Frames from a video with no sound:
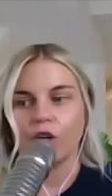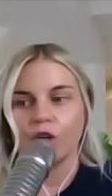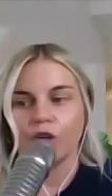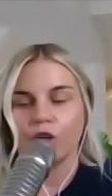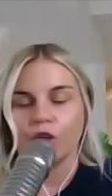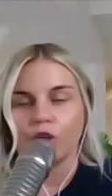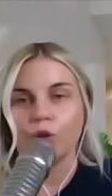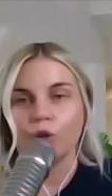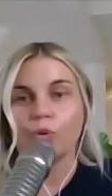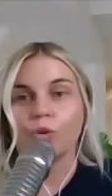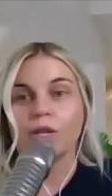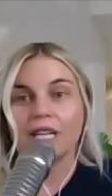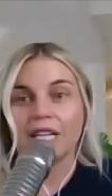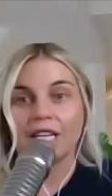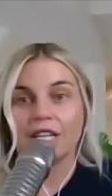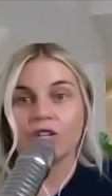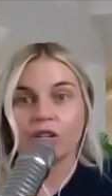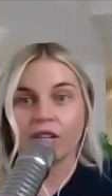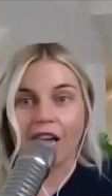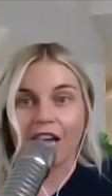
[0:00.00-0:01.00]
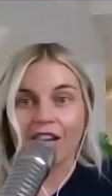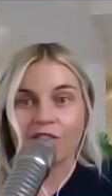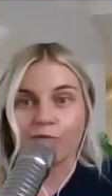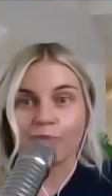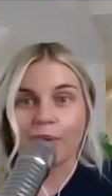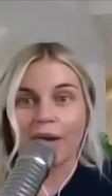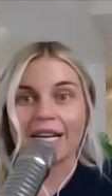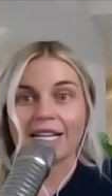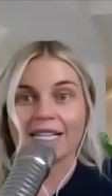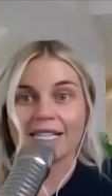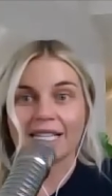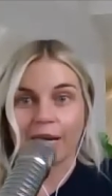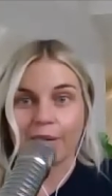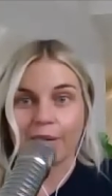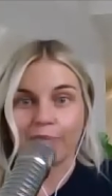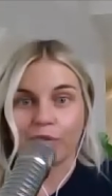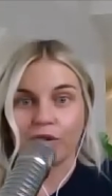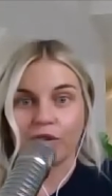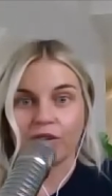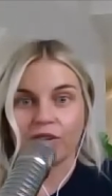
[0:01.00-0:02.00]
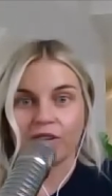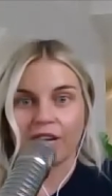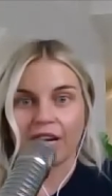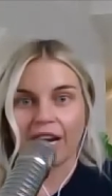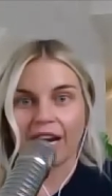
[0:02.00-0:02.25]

you lead your life by example.